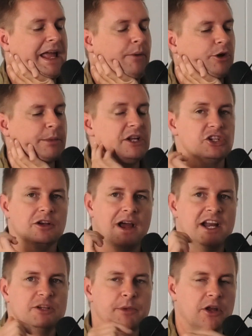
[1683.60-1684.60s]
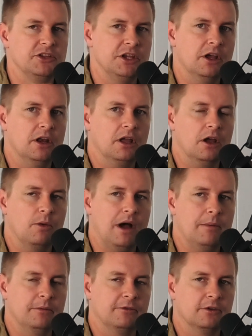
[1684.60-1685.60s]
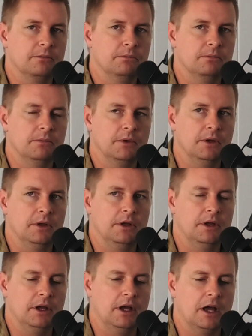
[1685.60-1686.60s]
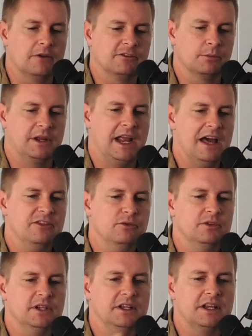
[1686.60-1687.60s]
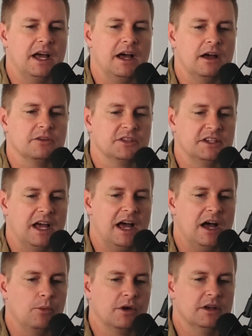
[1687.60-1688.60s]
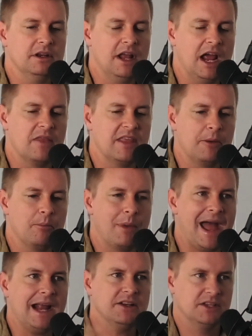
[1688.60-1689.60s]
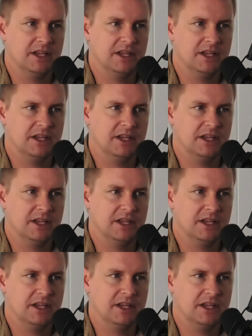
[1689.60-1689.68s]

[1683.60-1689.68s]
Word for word: it would have been strange because you got to go up from uh, from Katherine to, Dar to, Darwin and then back, back